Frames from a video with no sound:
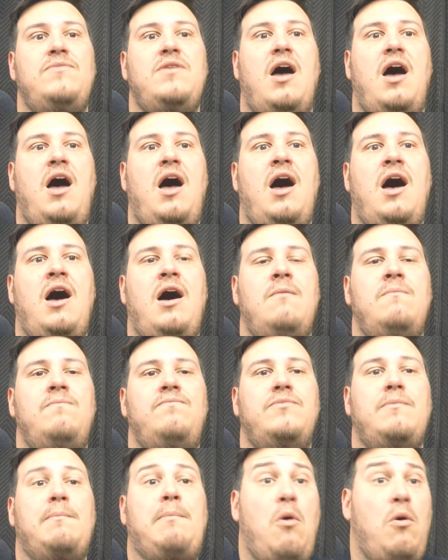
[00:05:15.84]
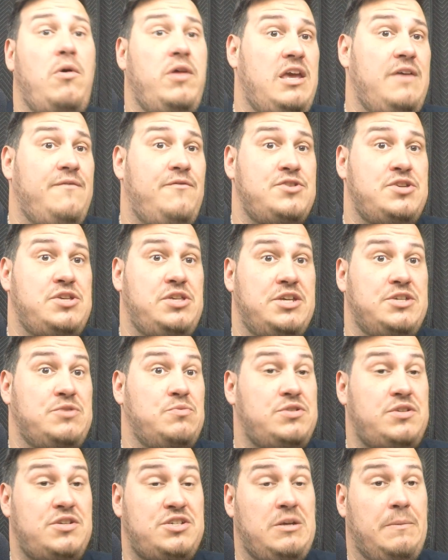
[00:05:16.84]
Paul Heaver's list
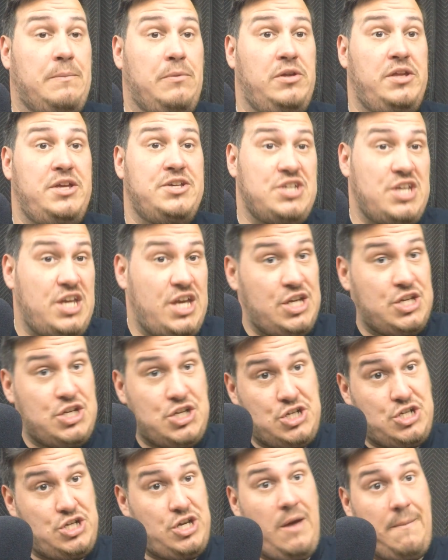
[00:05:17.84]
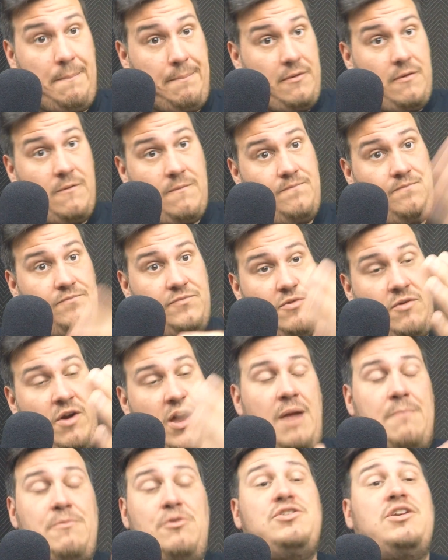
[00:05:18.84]
was a simple list. Each ship,
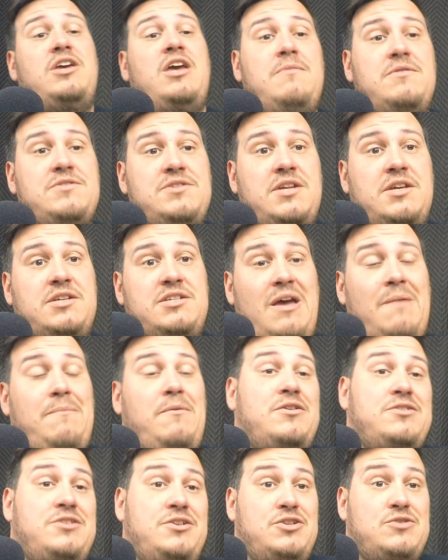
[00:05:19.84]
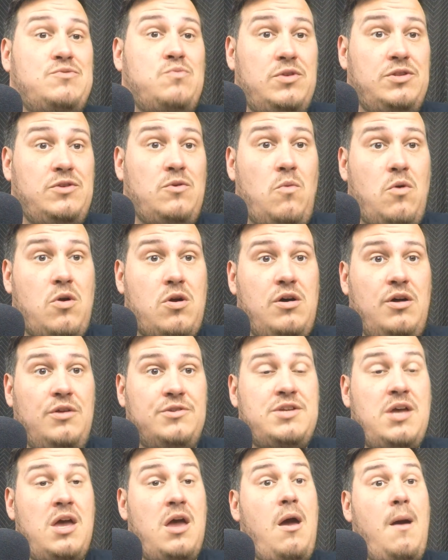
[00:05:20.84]
right? I'm using him as an example because he just won the
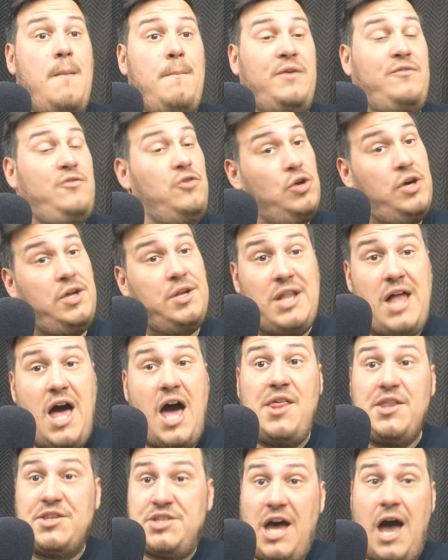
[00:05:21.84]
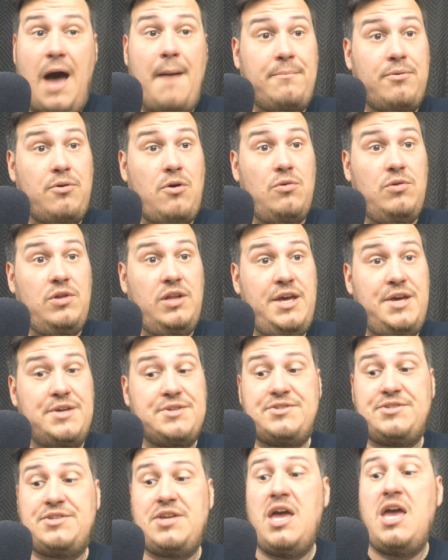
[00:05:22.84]
Worlds. But if you look at a lot of the top pro lists,